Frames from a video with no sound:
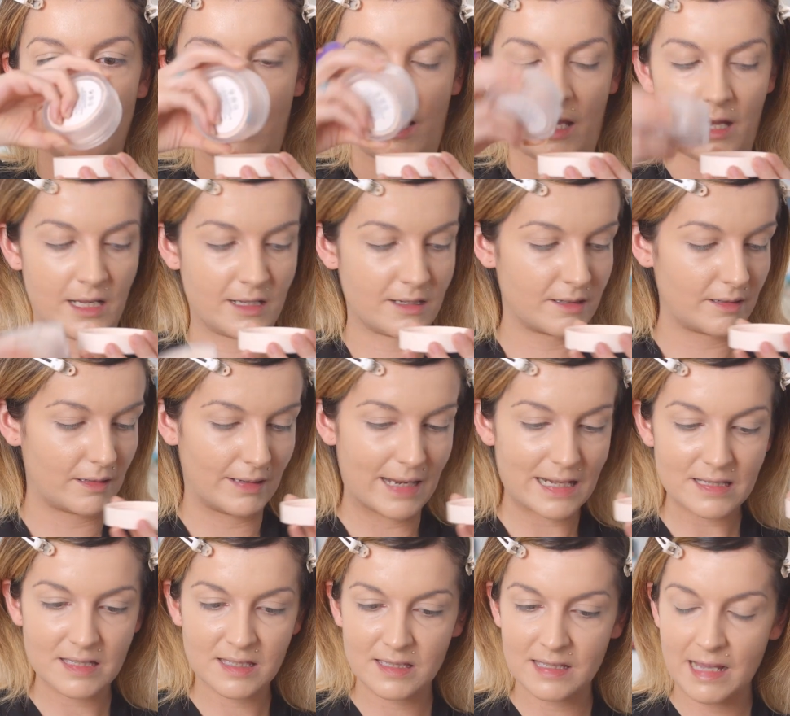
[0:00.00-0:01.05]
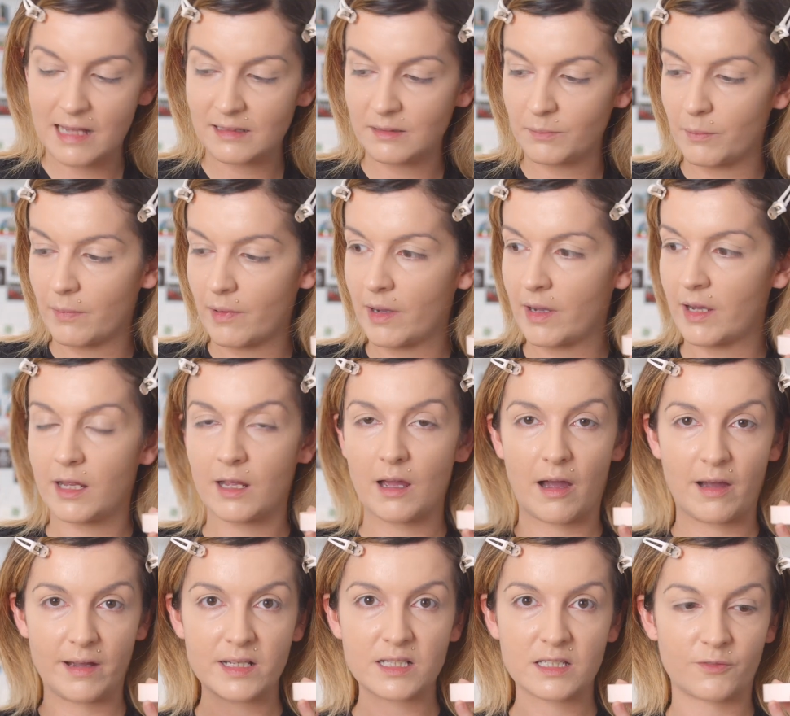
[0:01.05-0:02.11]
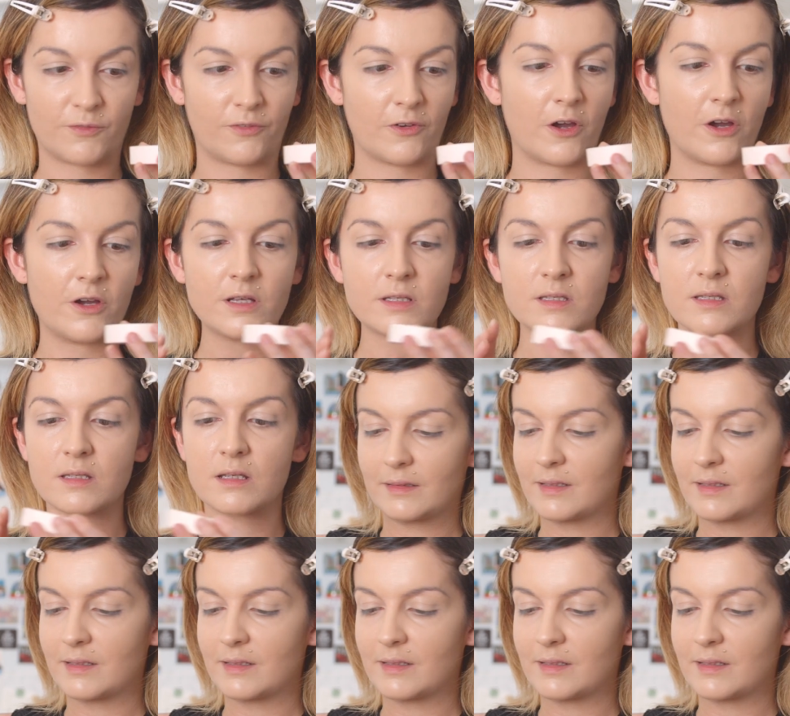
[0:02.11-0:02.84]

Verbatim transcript: and let's set my eyes first.